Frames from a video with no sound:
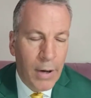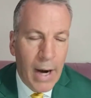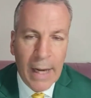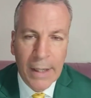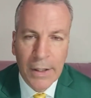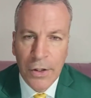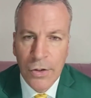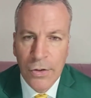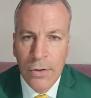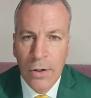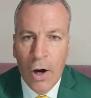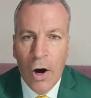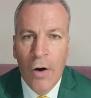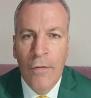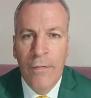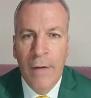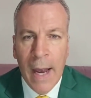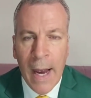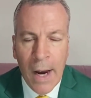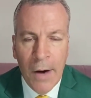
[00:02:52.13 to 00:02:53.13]
practice
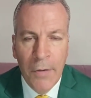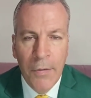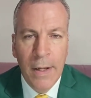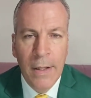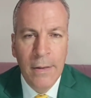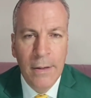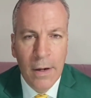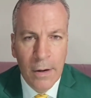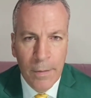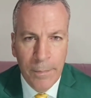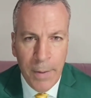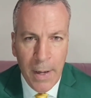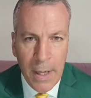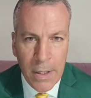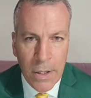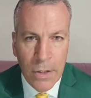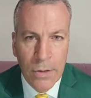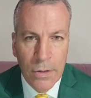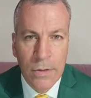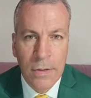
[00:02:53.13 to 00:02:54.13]
of airing their
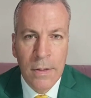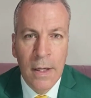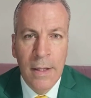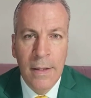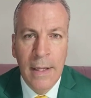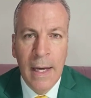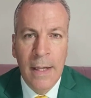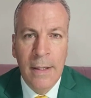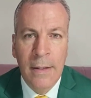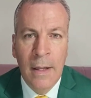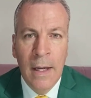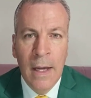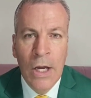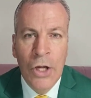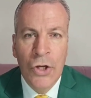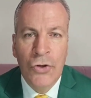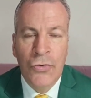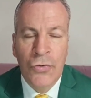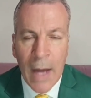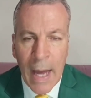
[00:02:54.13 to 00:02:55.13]
opinions that
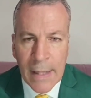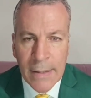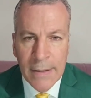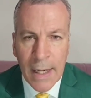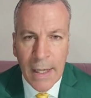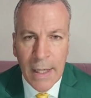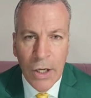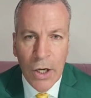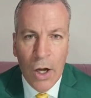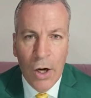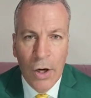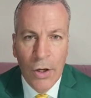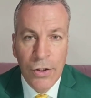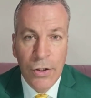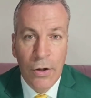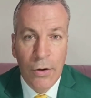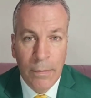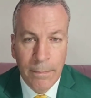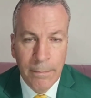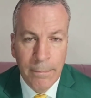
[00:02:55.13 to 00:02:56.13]
trans
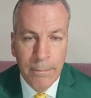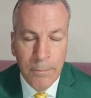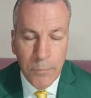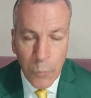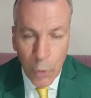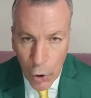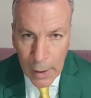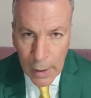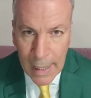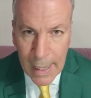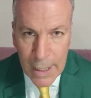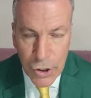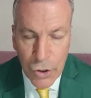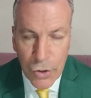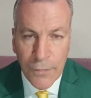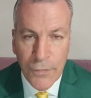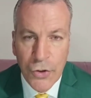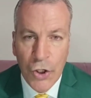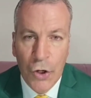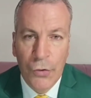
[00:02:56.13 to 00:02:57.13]
ideology or
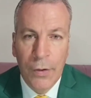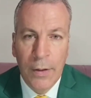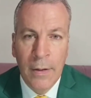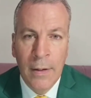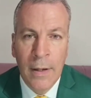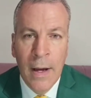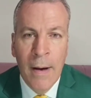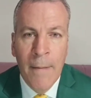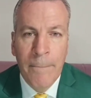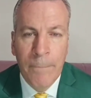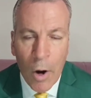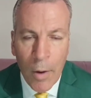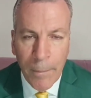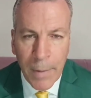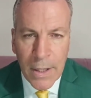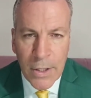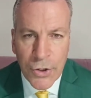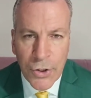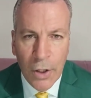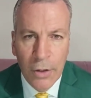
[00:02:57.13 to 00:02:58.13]
mutilation of children,
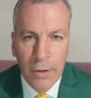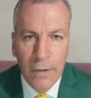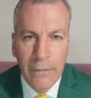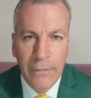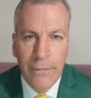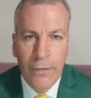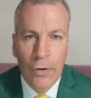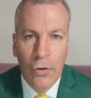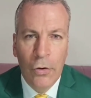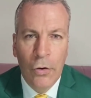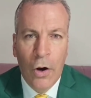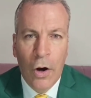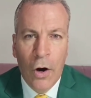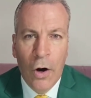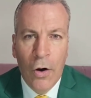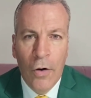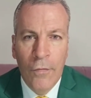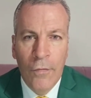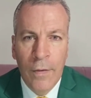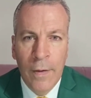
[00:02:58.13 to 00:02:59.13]
pumping children full
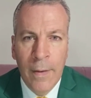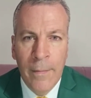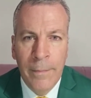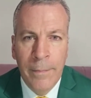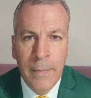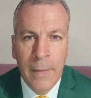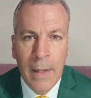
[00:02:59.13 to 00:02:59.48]
of